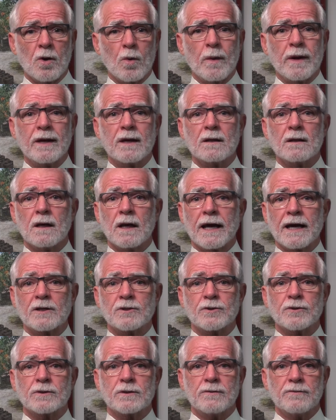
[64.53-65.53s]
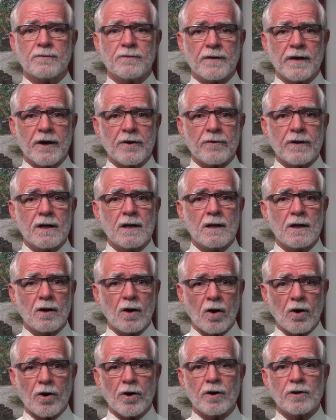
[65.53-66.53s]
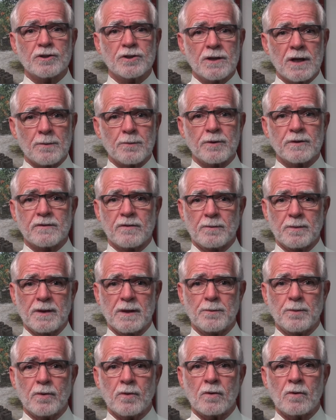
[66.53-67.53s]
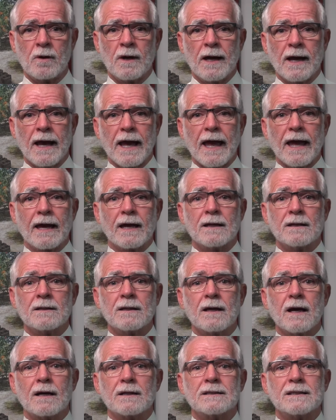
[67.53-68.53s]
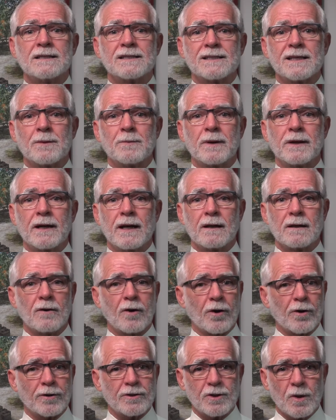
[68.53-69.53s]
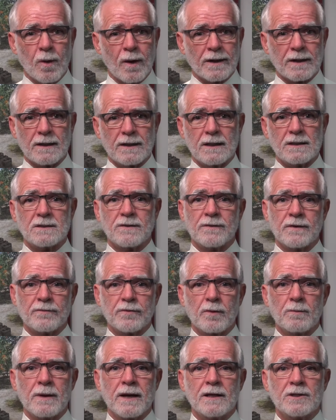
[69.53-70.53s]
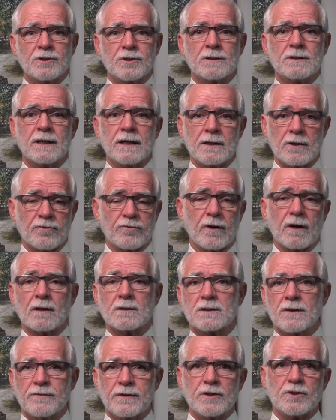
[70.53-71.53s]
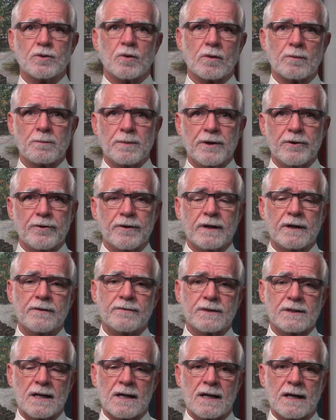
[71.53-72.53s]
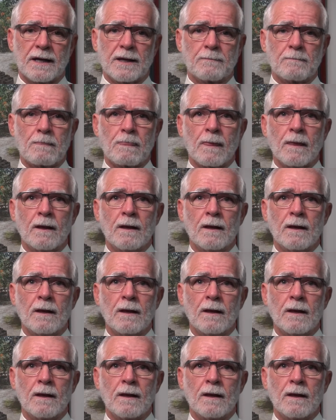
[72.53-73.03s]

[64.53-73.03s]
We can lecture to very large numbers of people and disseminate large quantities of information in a relatively short period of time.